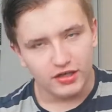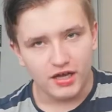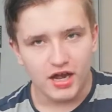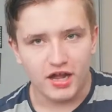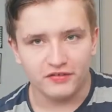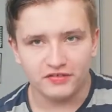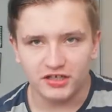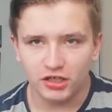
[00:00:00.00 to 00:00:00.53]

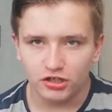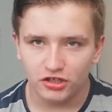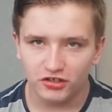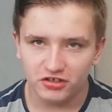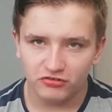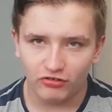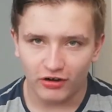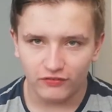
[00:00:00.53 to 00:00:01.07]
And then I'll usually
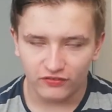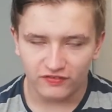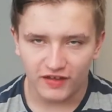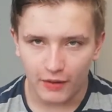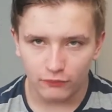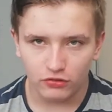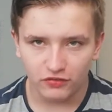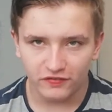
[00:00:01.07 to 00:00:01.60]
dry with a
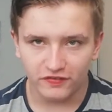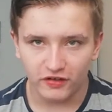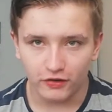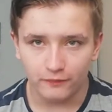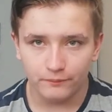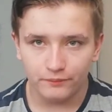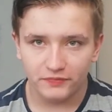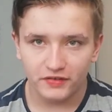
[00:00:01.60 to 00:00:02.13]
towel,
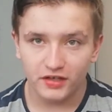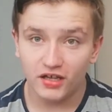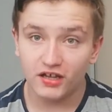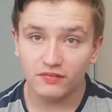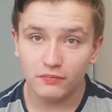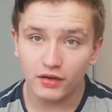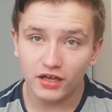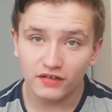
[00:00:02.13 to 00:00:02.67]
so
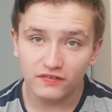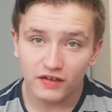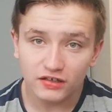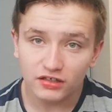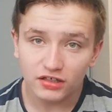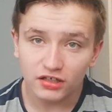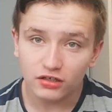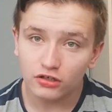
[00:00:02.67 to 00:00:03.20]
here's my
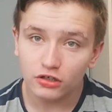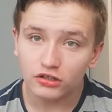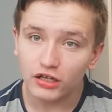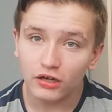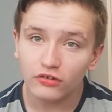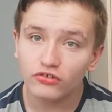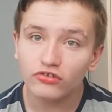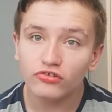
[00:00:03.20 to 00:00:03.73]
technique on
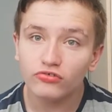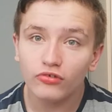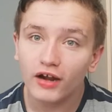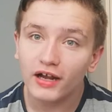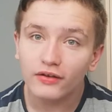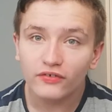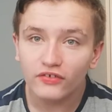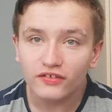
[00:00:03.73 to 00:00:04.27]
how to dry
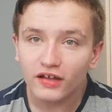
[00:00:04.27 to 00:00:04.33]
it with a